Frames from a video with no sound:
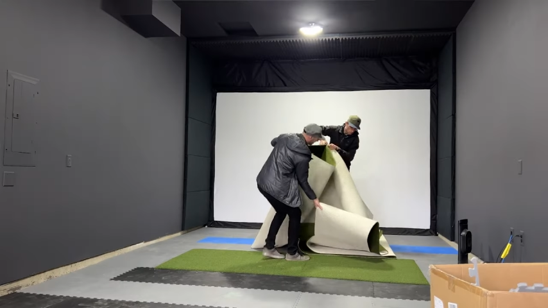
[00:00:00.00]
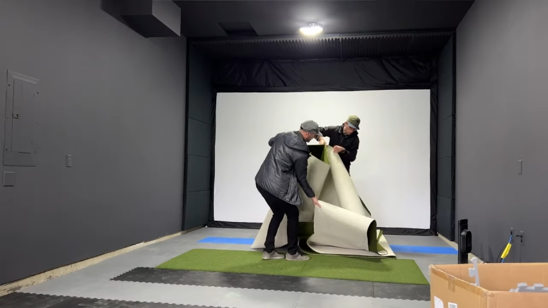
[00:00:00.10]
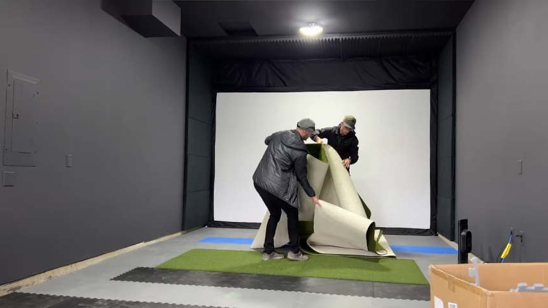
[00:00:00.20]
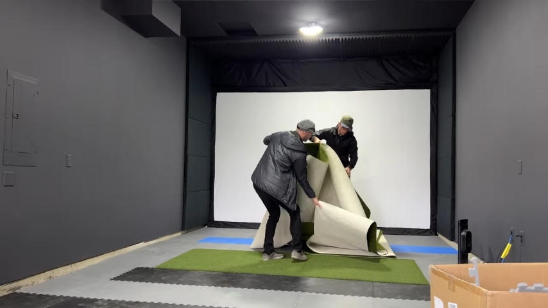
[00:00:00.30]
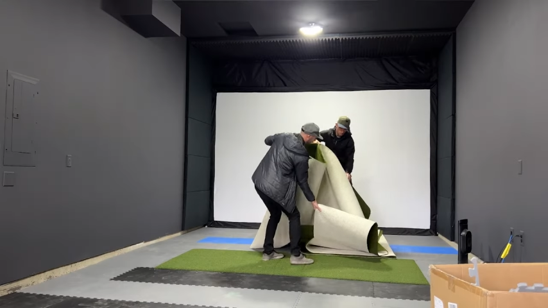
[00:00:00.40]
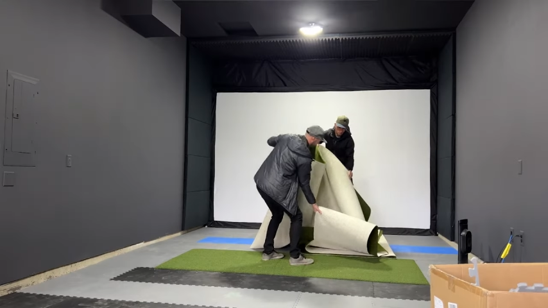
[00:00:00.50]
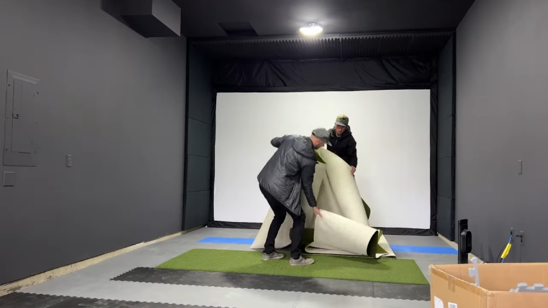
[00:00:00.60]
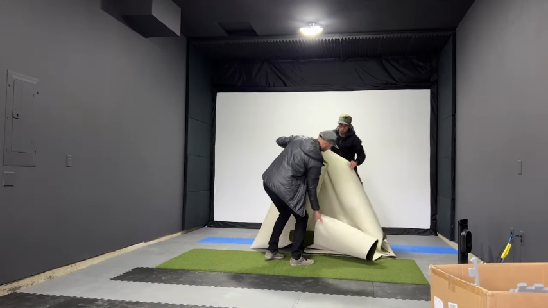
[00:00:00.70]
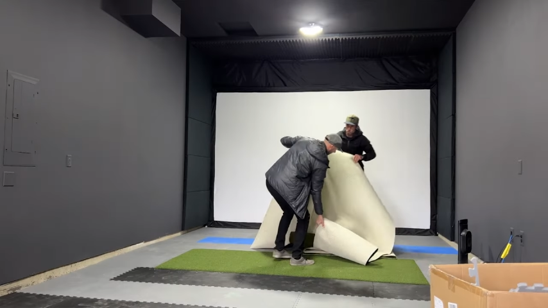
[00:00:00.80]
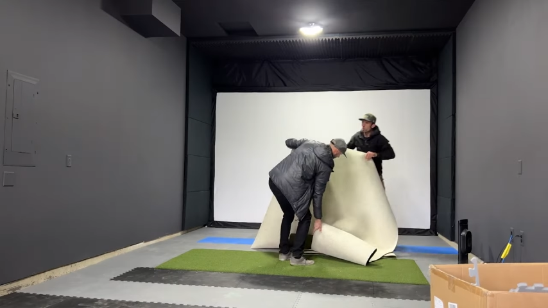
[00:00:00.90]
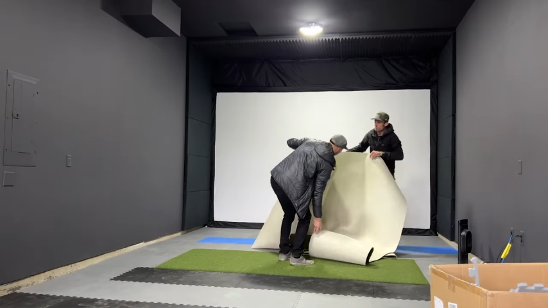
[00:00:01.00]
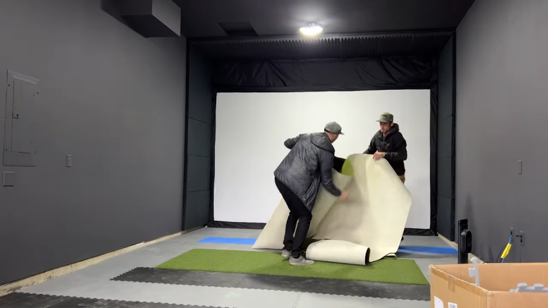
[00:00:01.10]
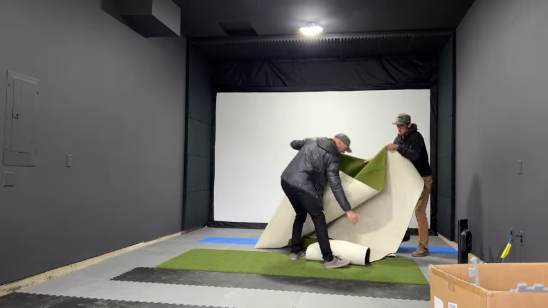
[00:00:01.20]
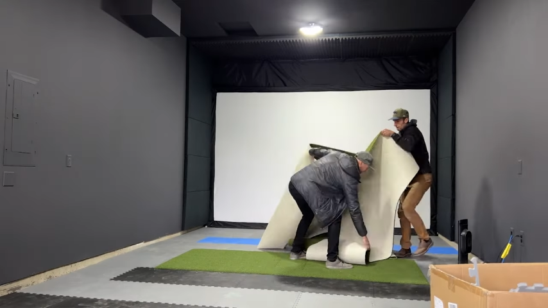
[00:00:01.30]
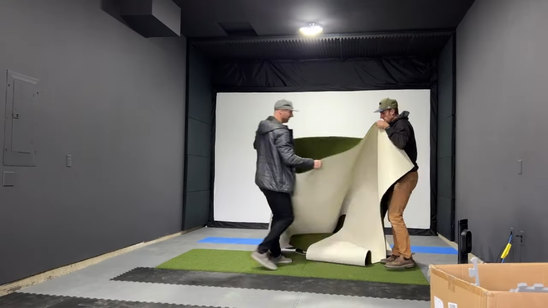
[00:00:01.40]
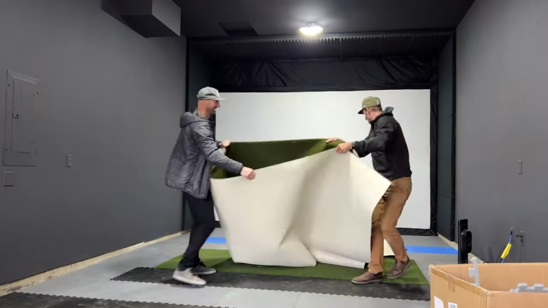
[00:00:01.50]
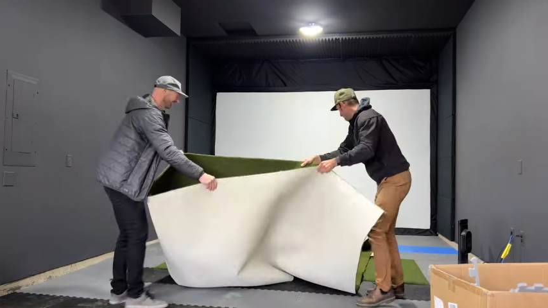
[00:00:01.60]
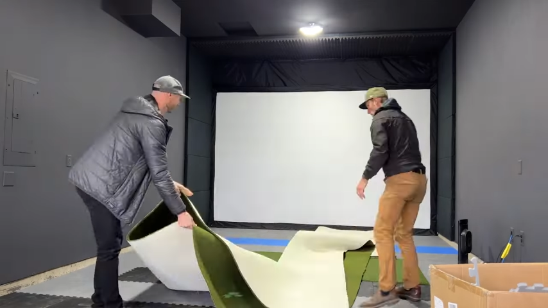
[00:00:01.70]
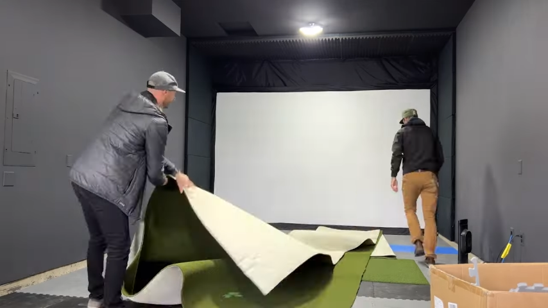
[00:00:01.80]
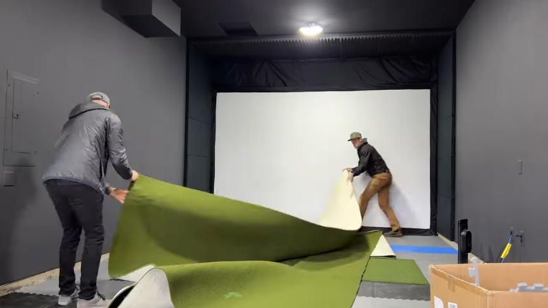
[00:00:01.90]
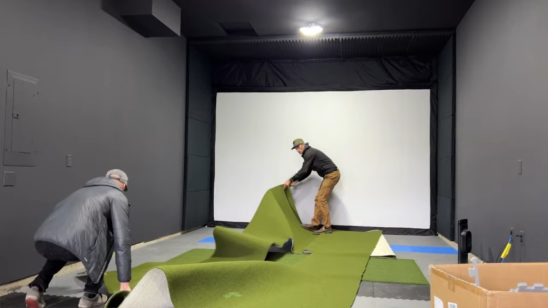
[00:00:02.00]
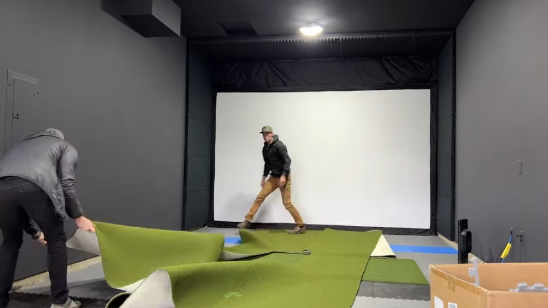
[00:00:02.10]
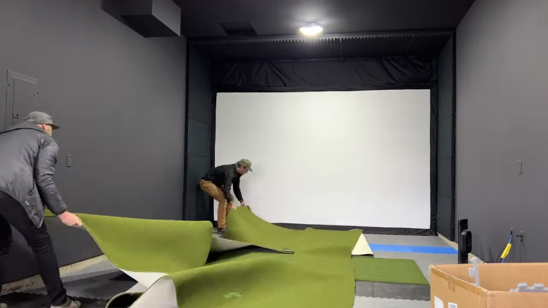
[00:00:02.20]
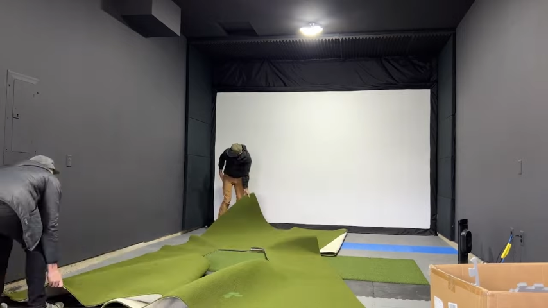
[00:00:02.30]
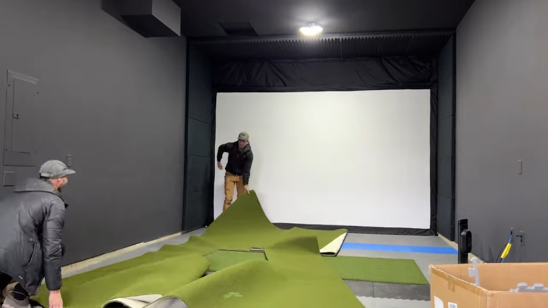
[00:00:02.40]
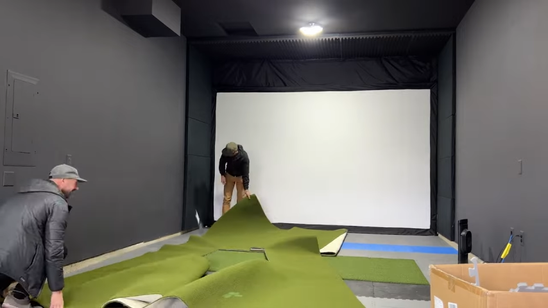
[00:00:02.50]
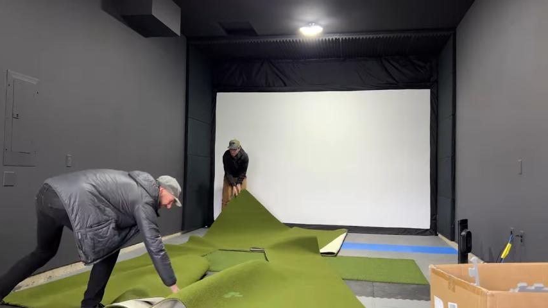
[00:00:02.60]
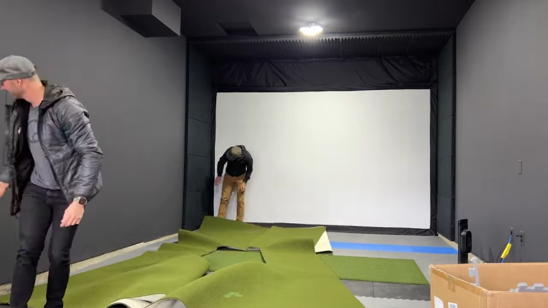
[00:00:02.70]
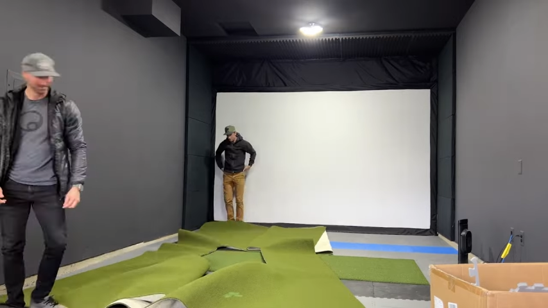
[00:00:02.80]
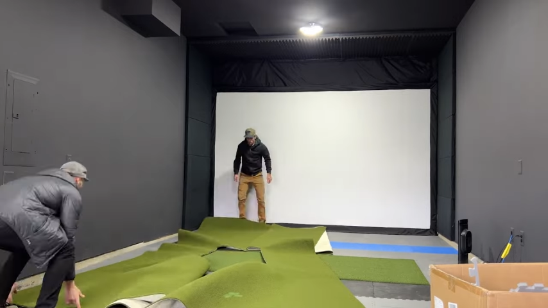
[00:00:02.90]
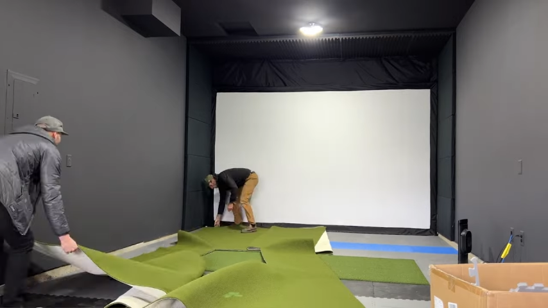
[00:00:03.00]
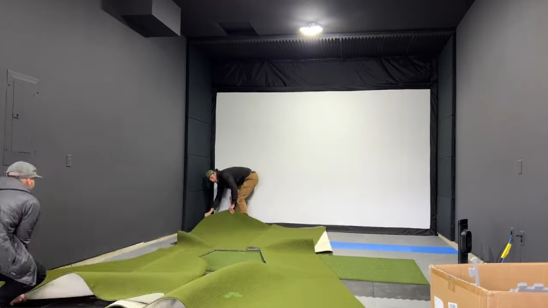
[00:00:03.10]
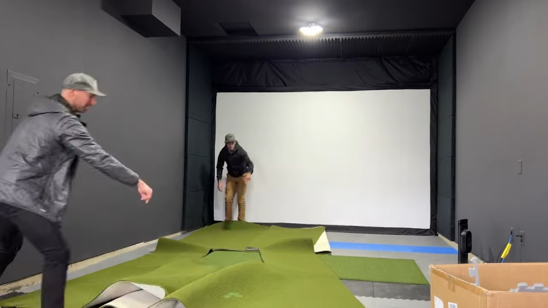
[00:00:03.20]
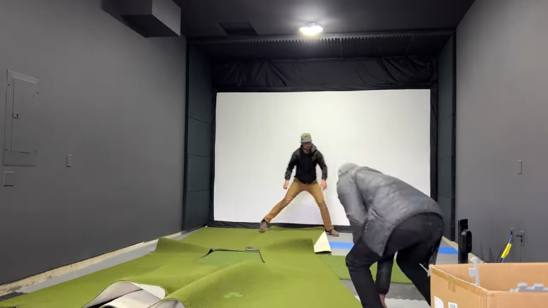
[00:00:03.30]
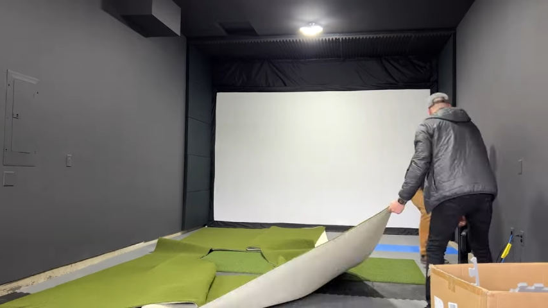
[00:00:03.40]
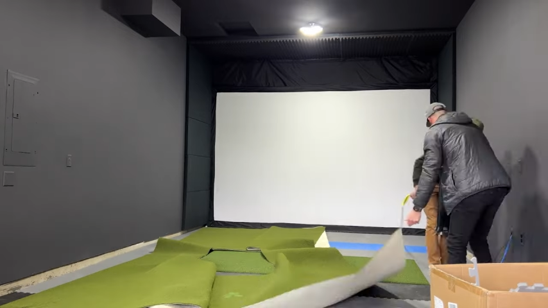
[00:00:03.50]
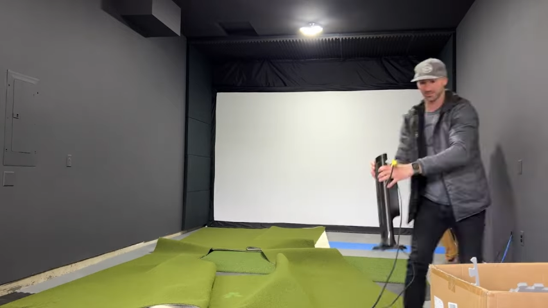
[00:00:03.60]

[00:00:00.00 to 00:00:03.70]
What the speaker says: (no speaker visible)